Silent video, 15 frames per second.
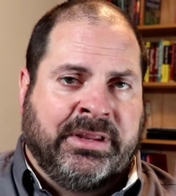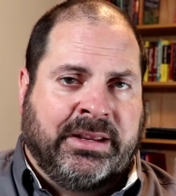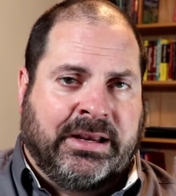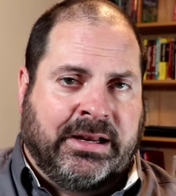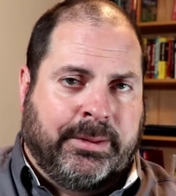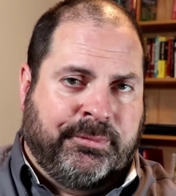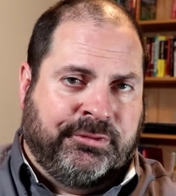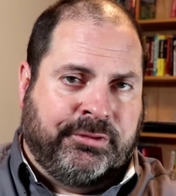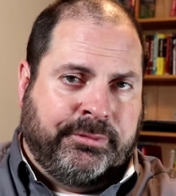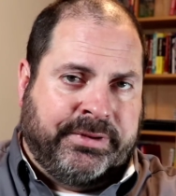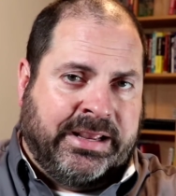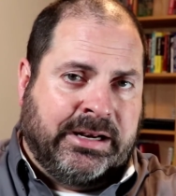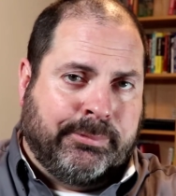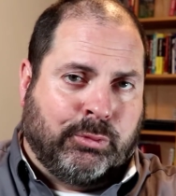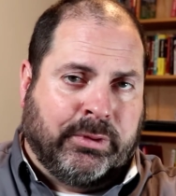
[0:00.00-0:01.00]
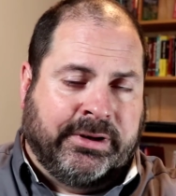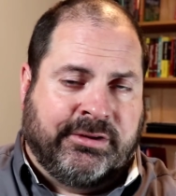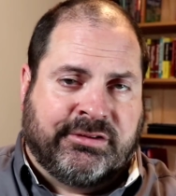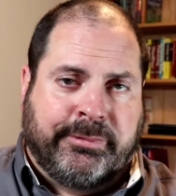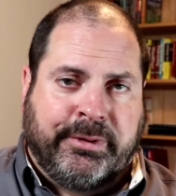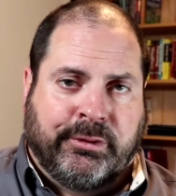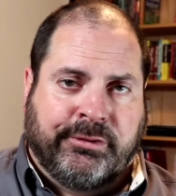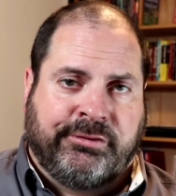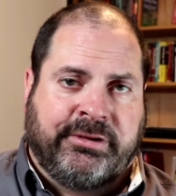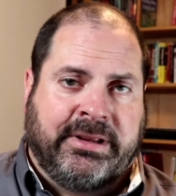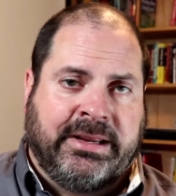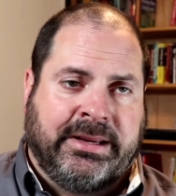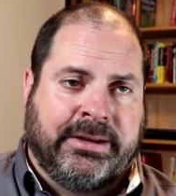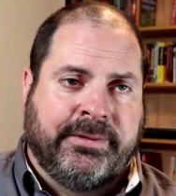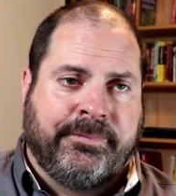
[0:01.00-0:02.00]
some data points to be able to
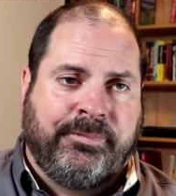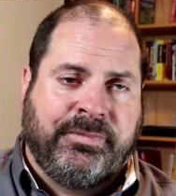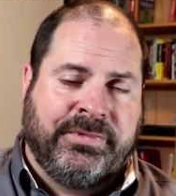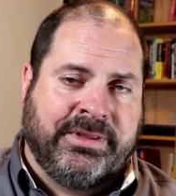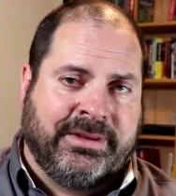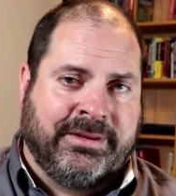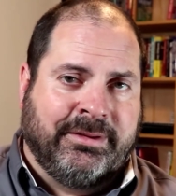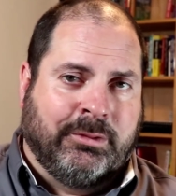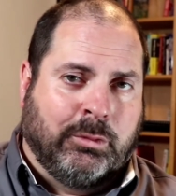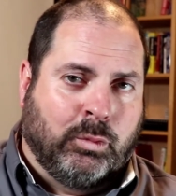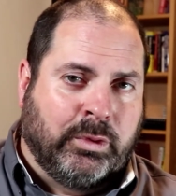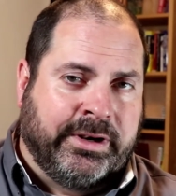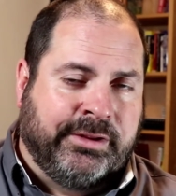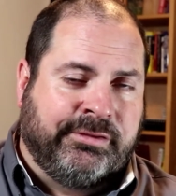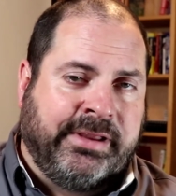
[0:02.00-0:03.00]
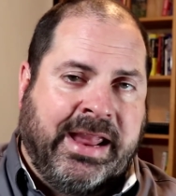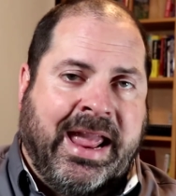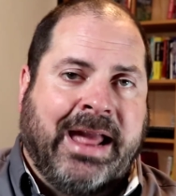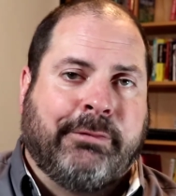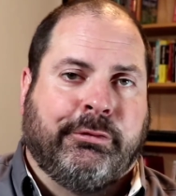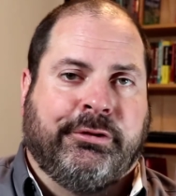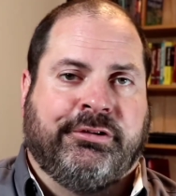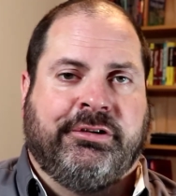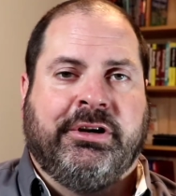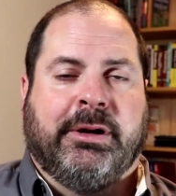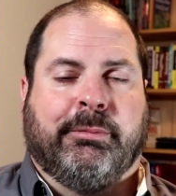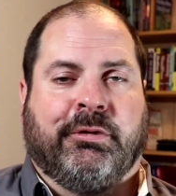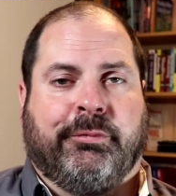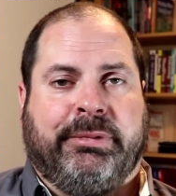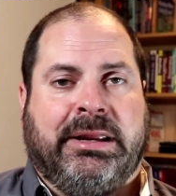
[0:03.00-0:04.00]
say what is the average
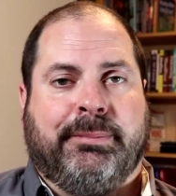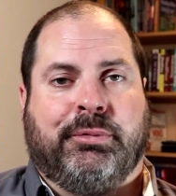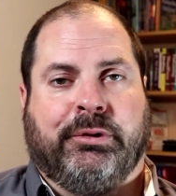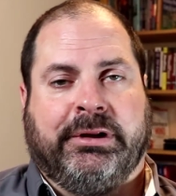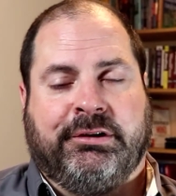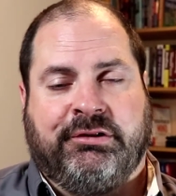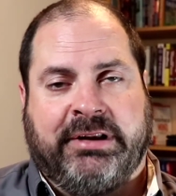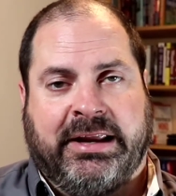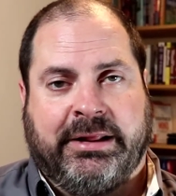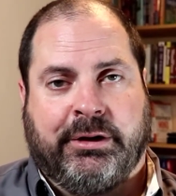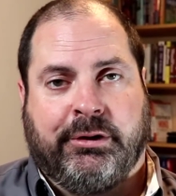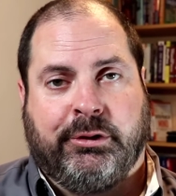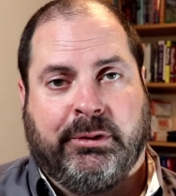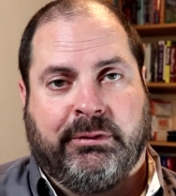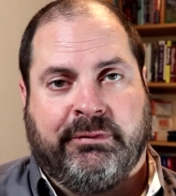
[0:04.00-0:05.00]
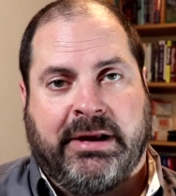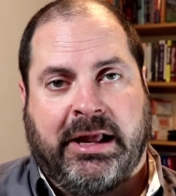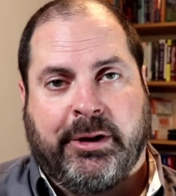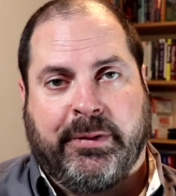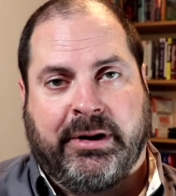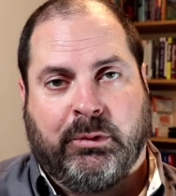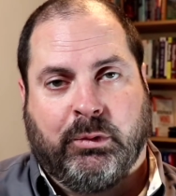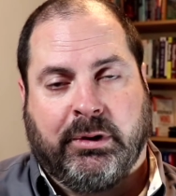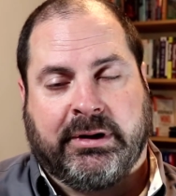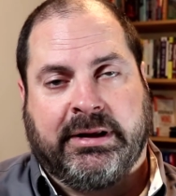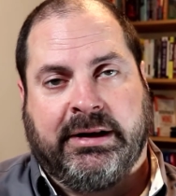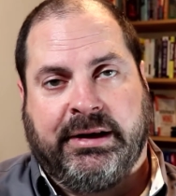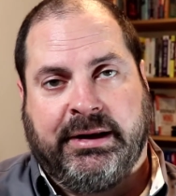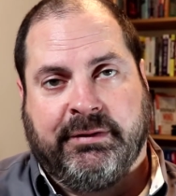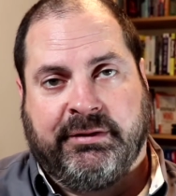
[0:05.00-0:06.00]
number of people each day that are doing value-added work
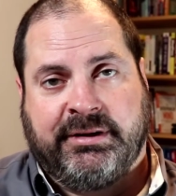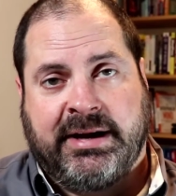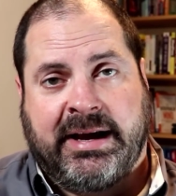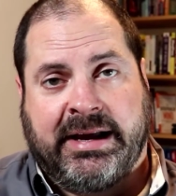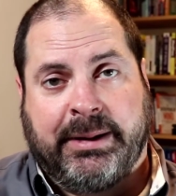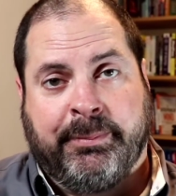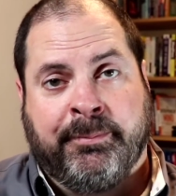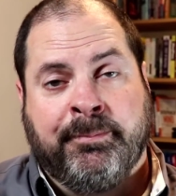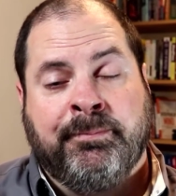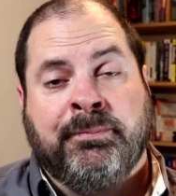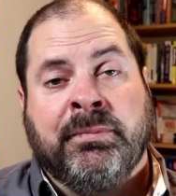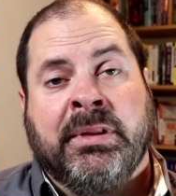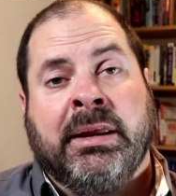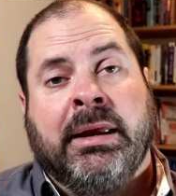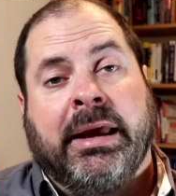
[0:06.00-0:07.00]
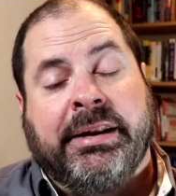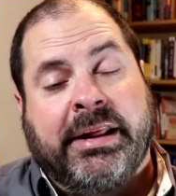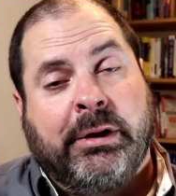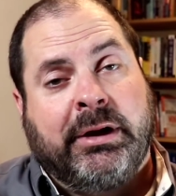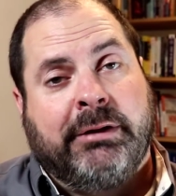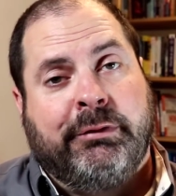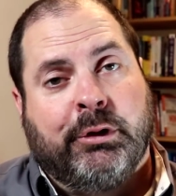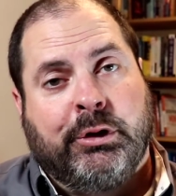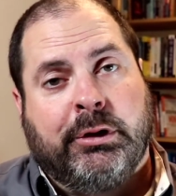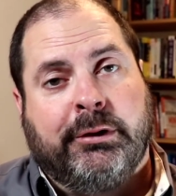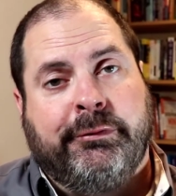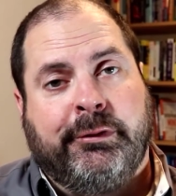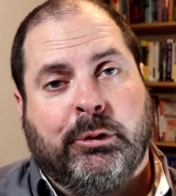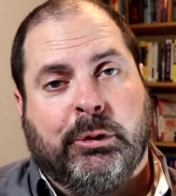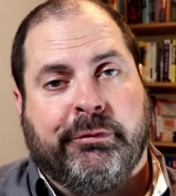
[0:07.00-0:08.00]
at any given time, and that'll give you a
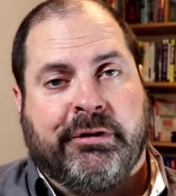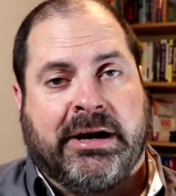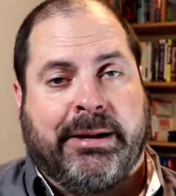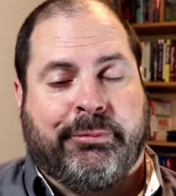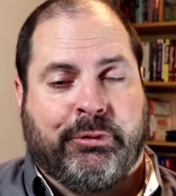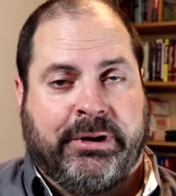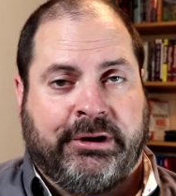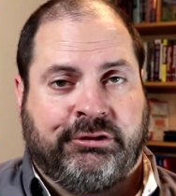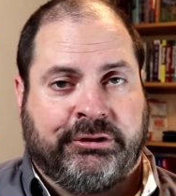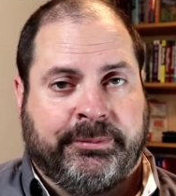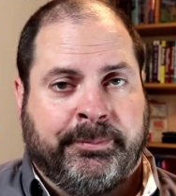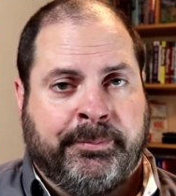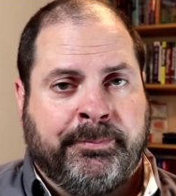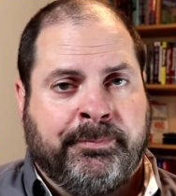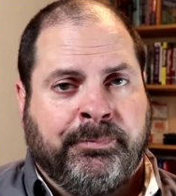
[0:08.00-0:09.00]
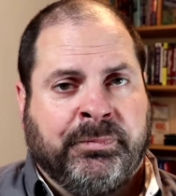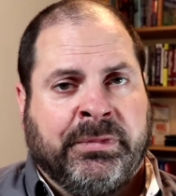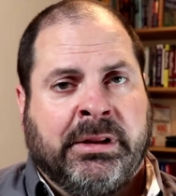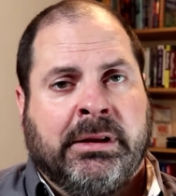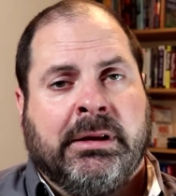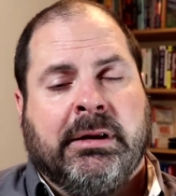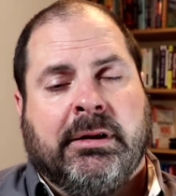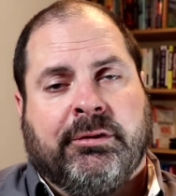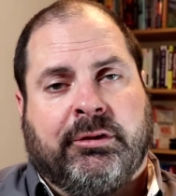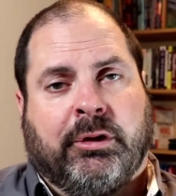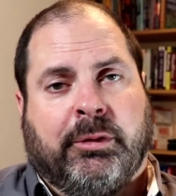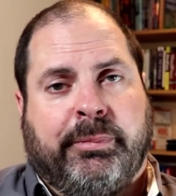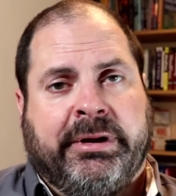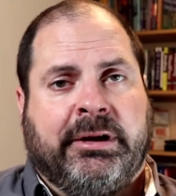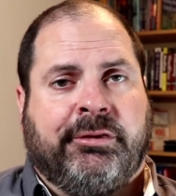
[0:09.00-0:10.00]
good view of your operation. So
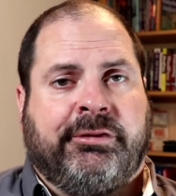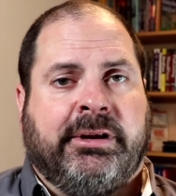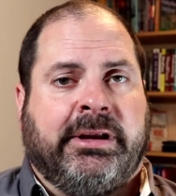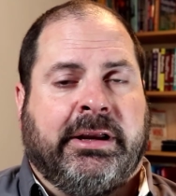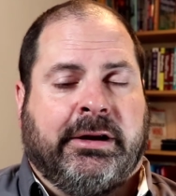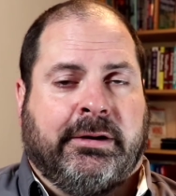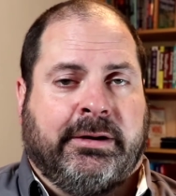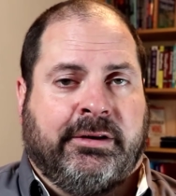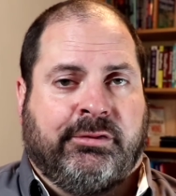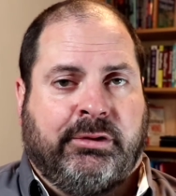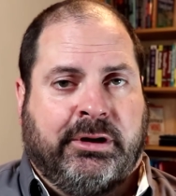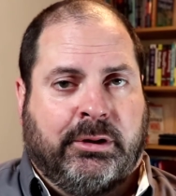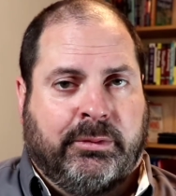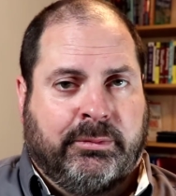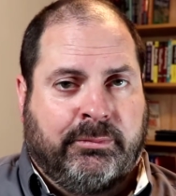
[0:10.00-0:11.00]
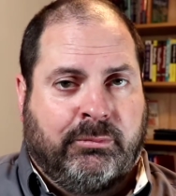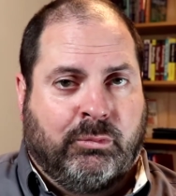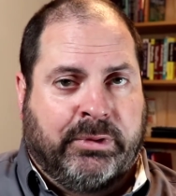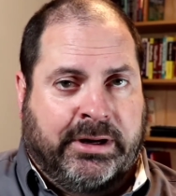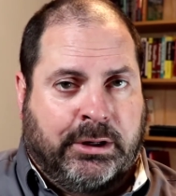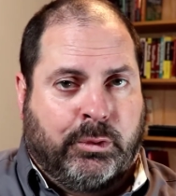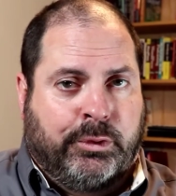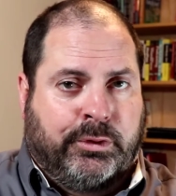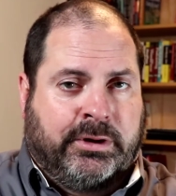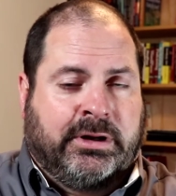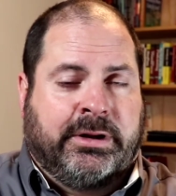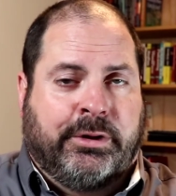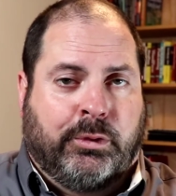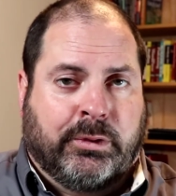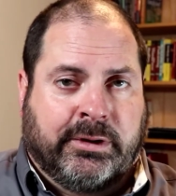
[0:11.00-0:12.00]
the biggest thing here is, when I go into
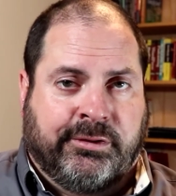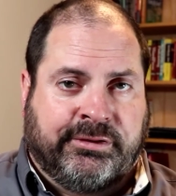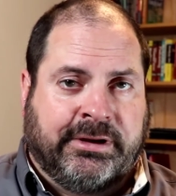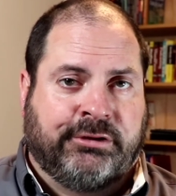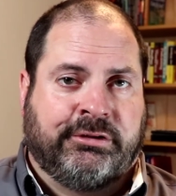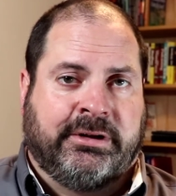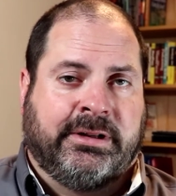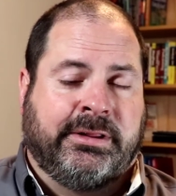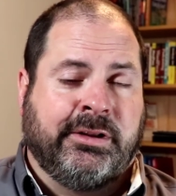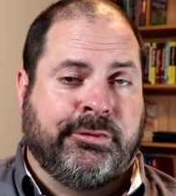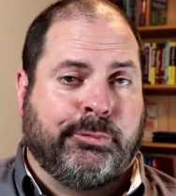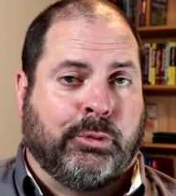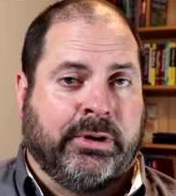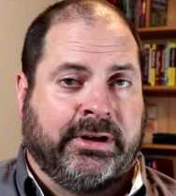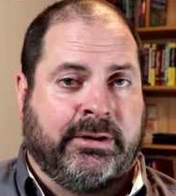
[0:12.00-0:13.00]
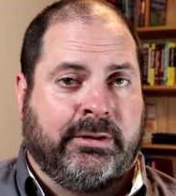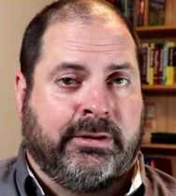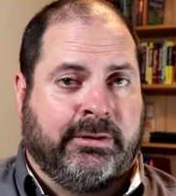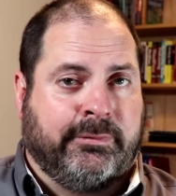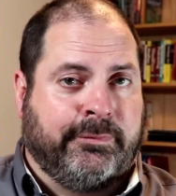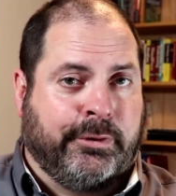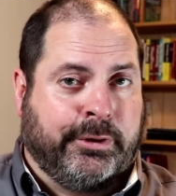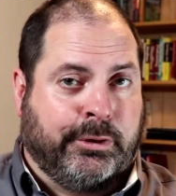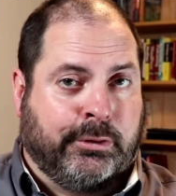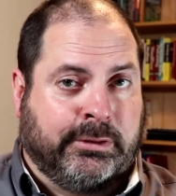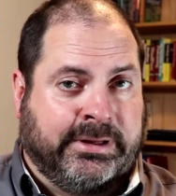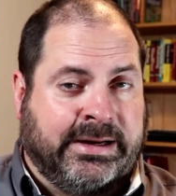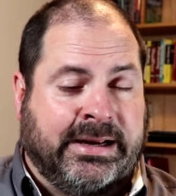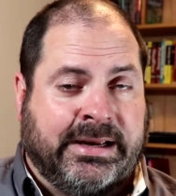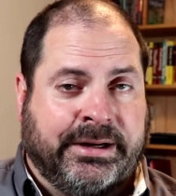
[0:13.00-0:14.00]
an organization at this point, very
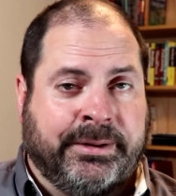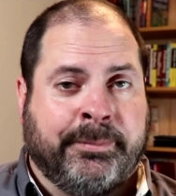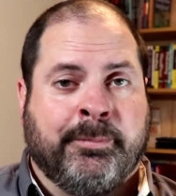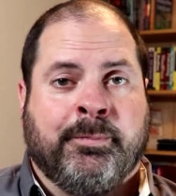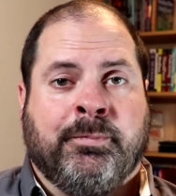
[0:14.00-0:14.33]
early on,